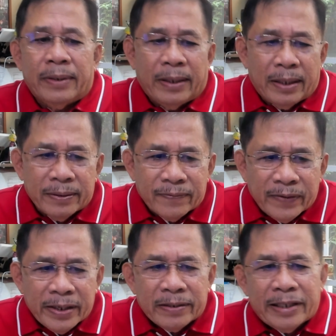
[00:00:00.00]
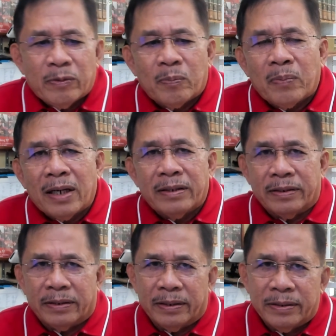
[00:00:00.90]
Unfair labor
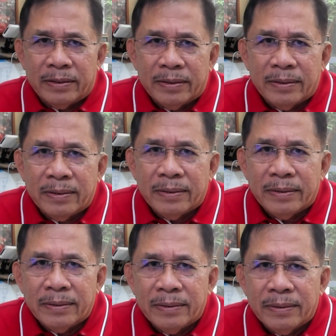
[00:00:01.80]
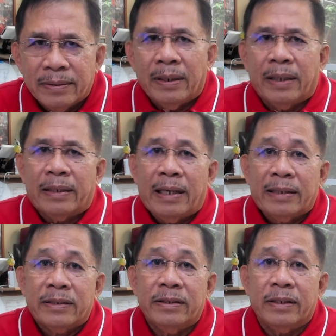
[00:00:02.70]
practices are
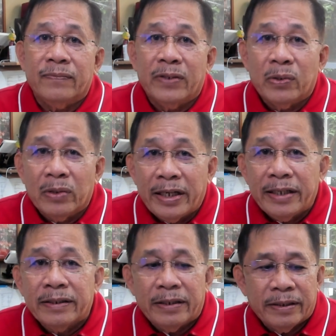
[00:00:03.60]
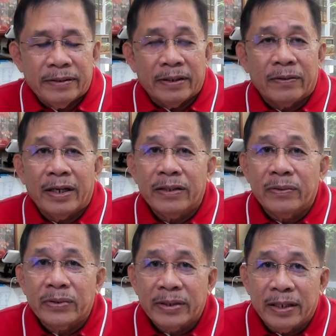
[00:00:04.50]
acts that violate the right
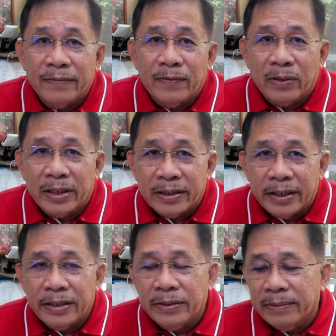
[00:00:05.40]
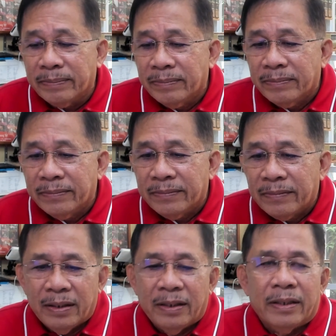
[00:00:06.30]
to self-organization.
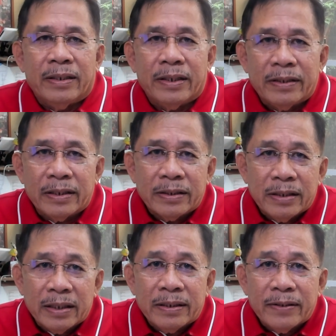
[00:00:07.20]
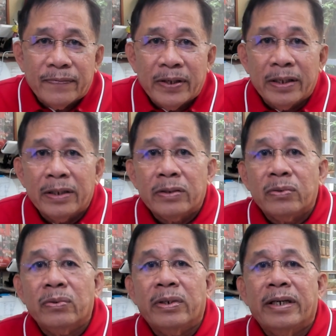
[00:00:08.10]
It does not refer
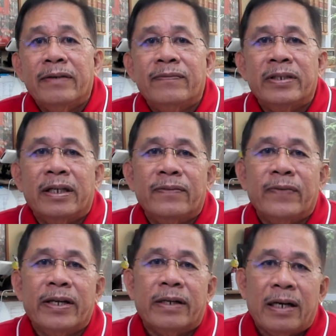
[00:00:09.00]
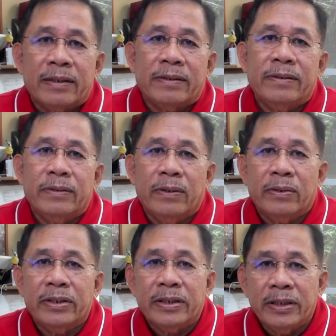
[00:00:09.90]
to every unfair act
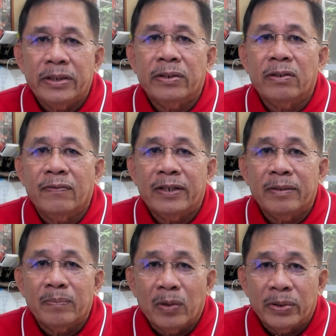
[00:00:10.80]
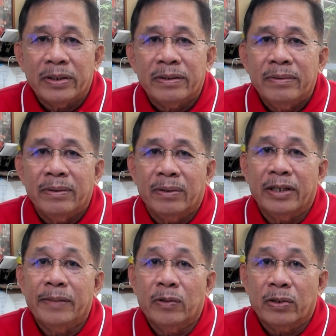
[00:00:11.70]
or decision of an employer or
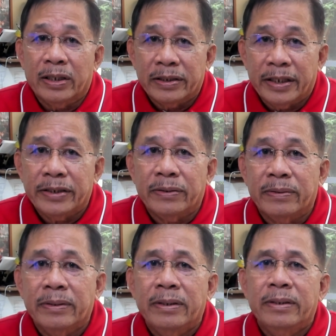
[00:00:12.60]
labor organization.